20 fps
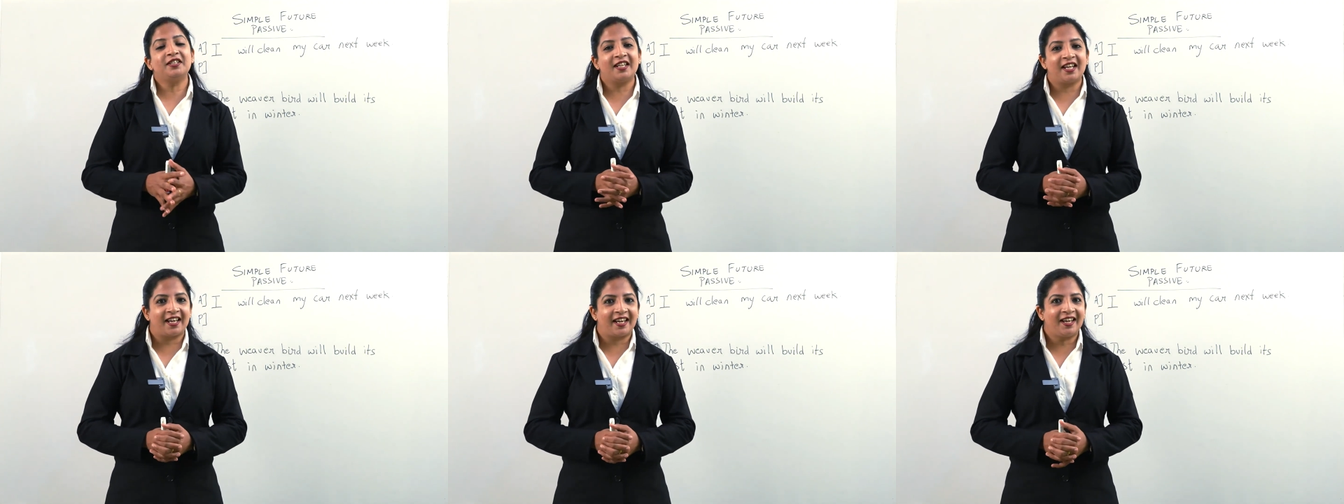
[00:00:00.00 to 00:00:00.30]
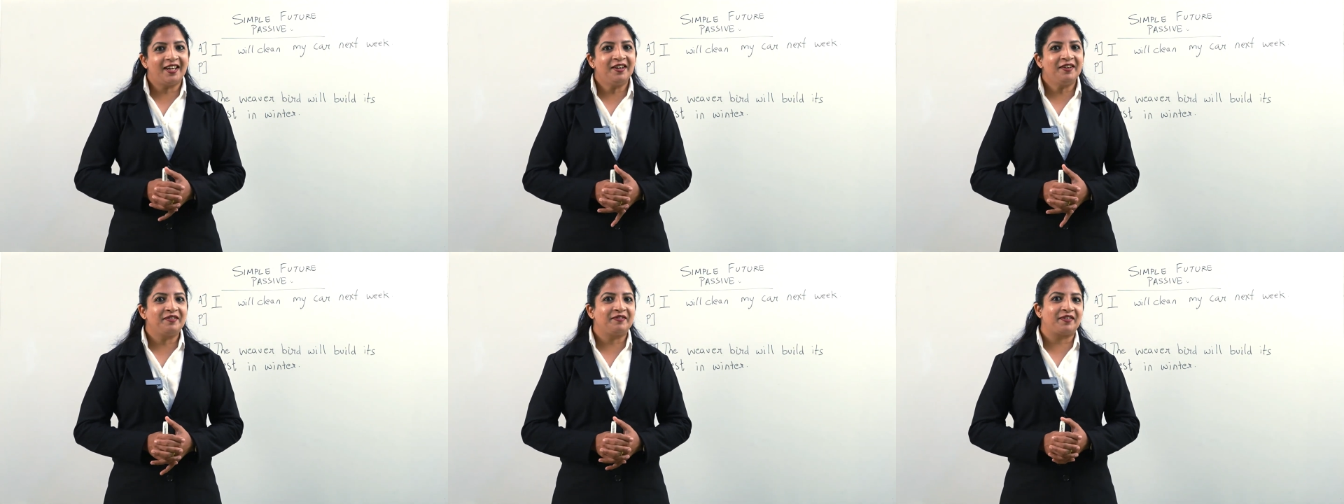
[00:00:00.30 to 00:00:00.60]

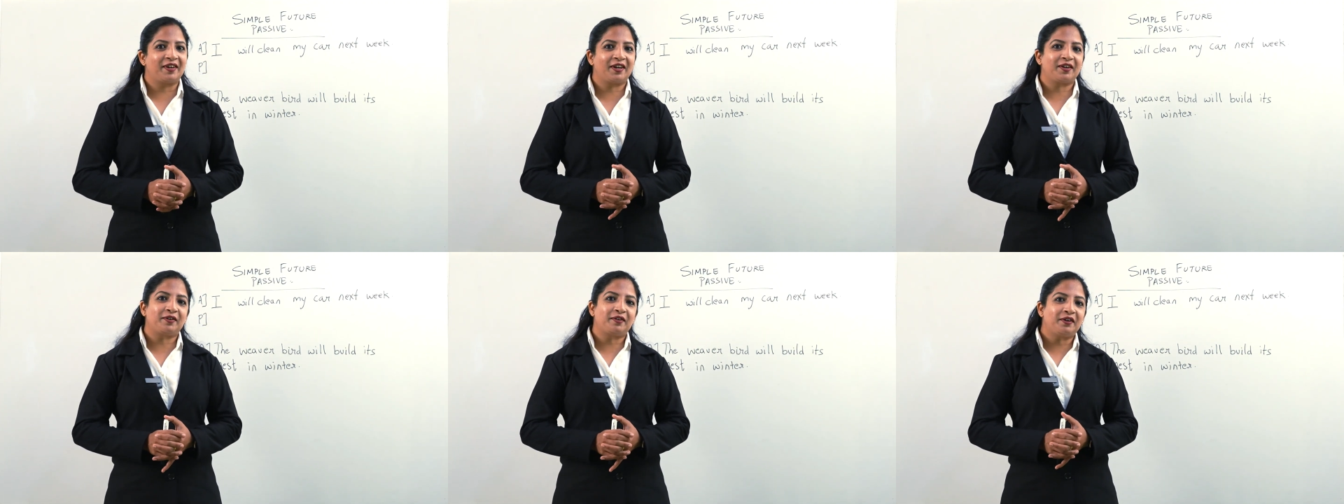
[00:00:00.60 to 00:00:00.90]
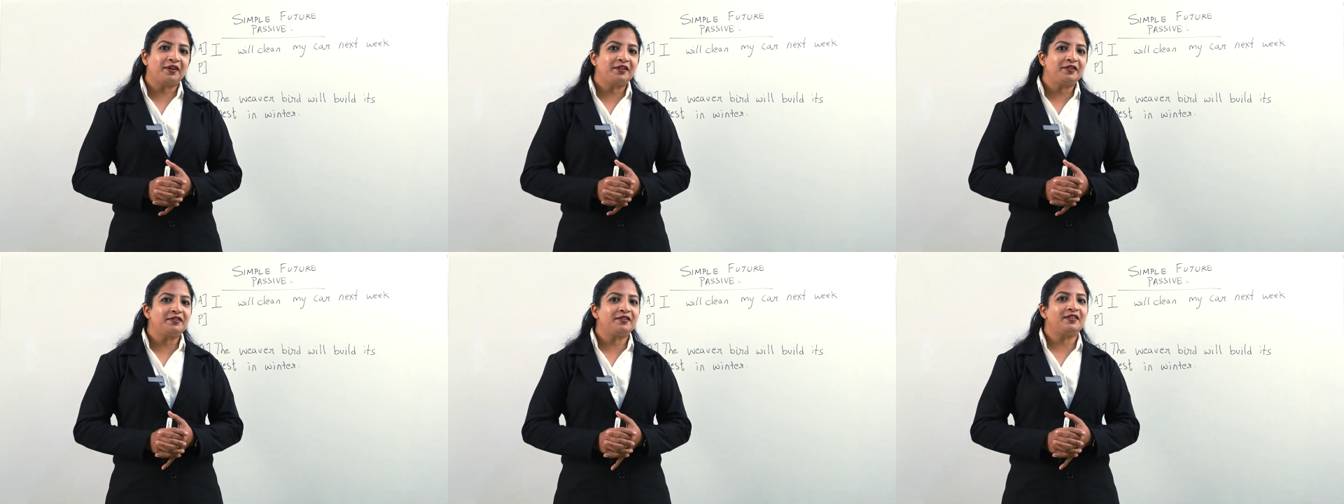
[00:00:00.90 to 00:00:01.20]
Today we are
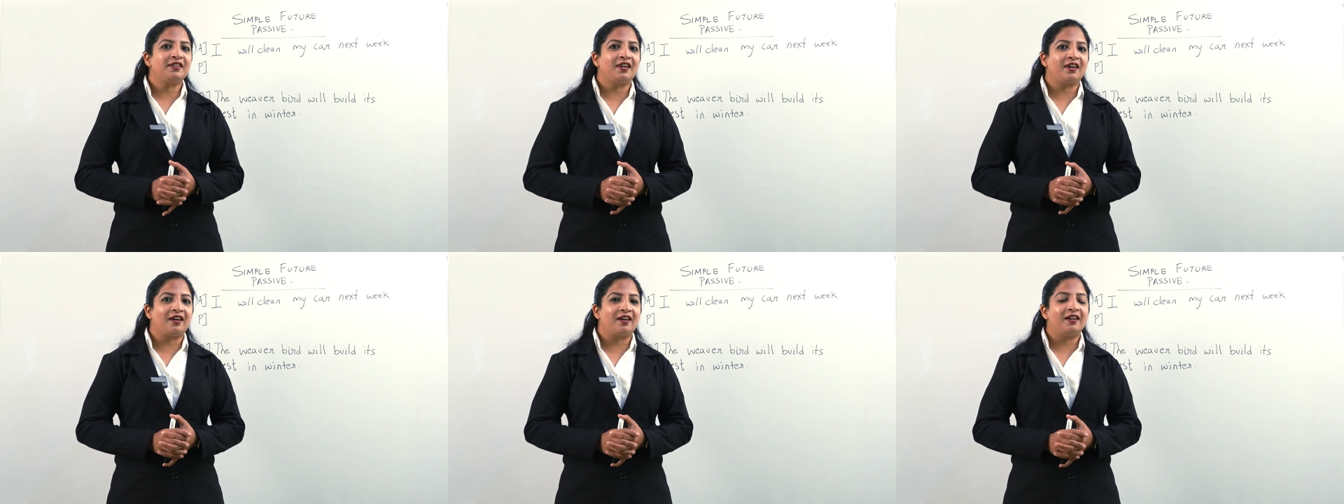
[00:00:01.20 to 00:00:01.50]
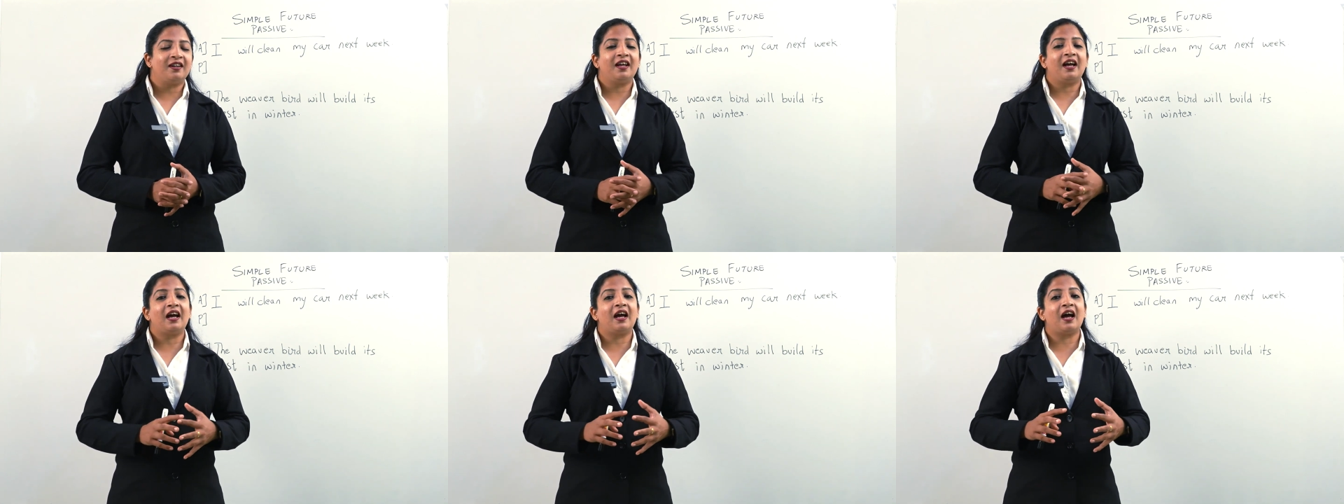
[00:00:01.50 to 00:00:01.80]
going to
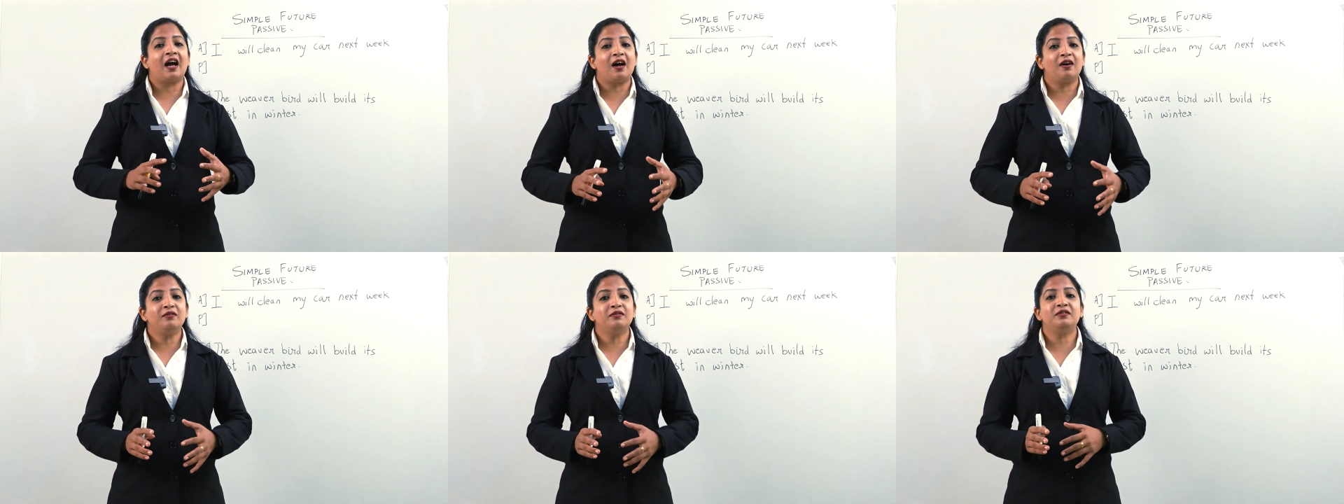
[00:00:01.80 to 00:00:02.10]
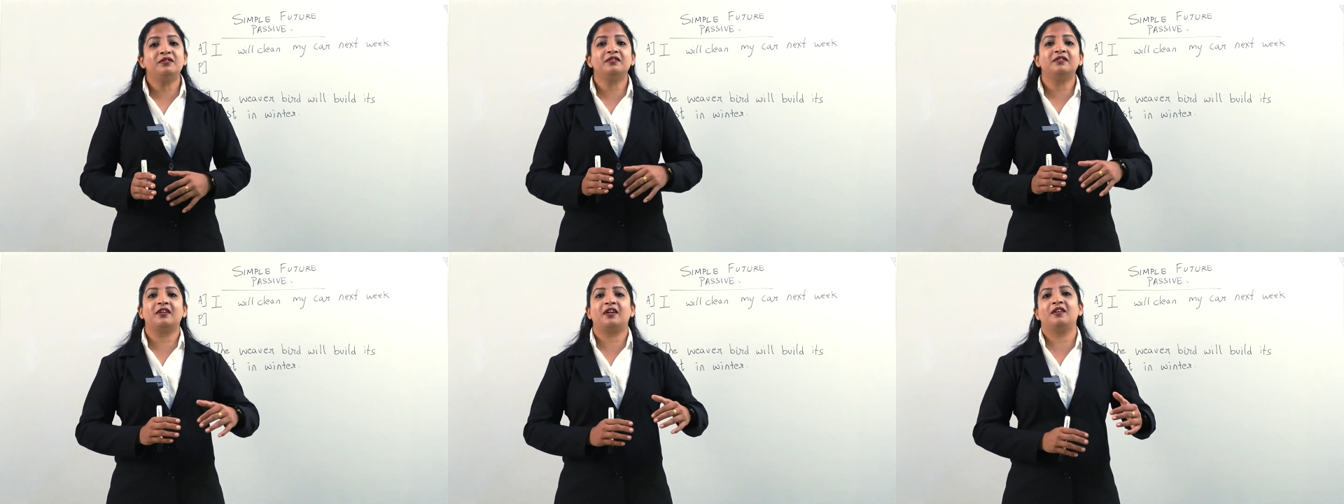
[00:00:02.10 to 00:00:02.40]
learn how
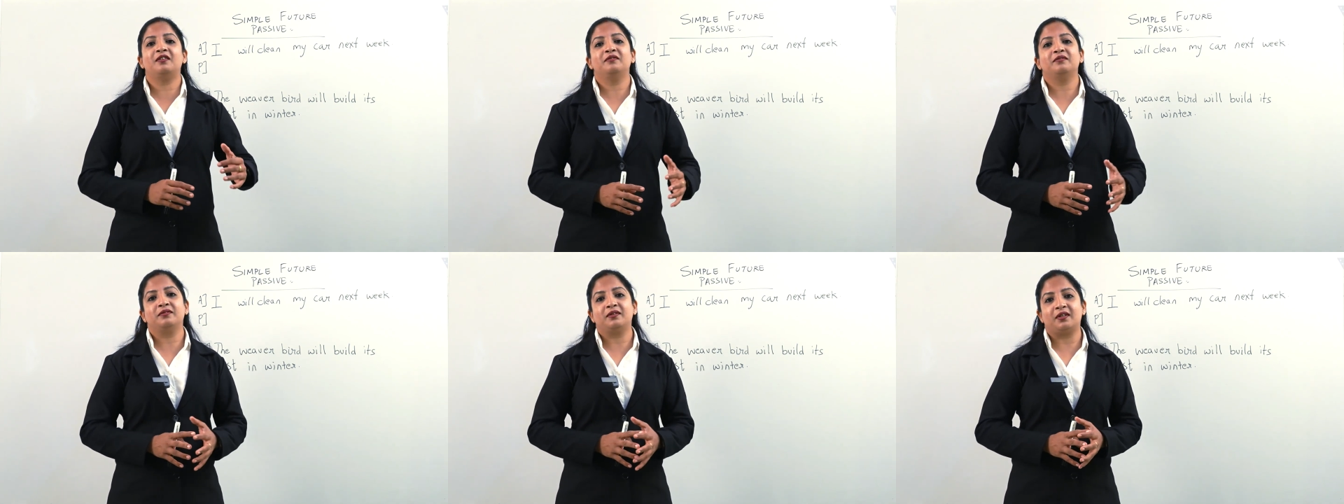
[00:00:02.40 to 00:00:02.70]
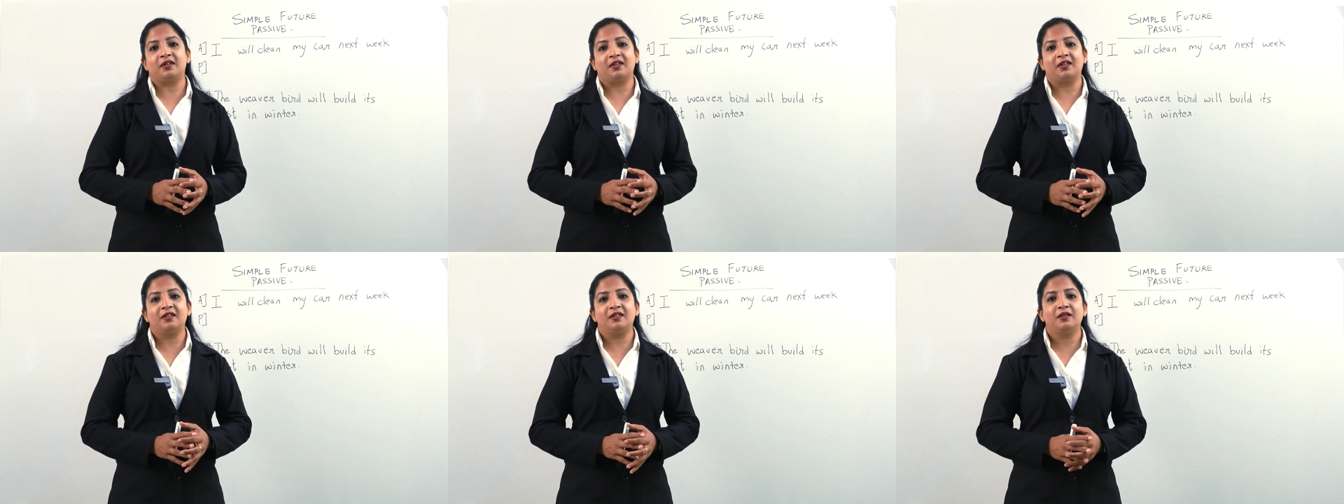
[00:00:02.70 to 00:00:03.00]
to
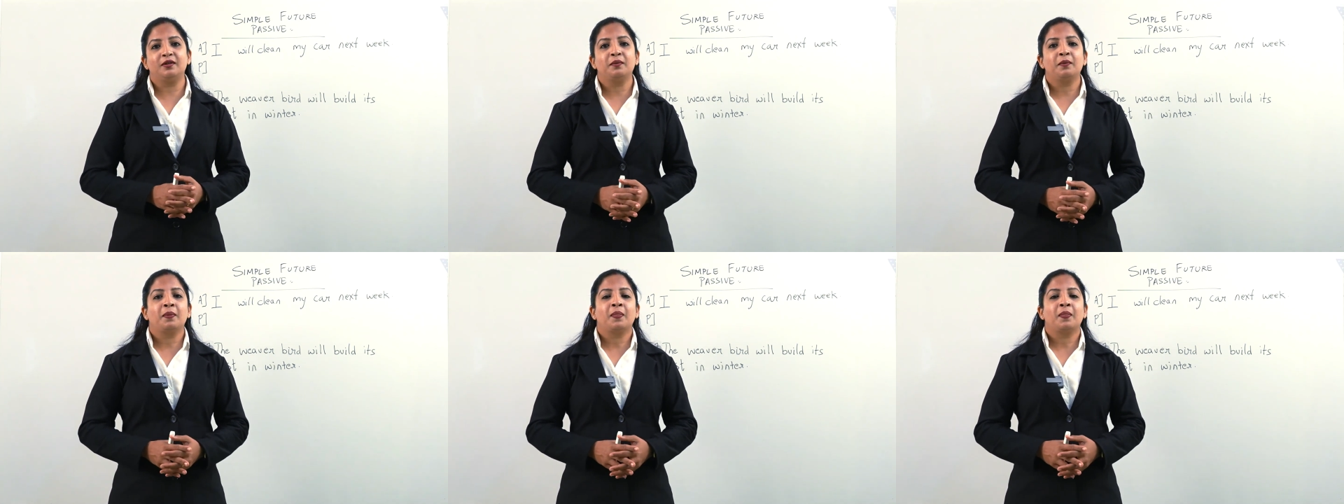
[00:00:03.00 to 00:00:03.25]
convert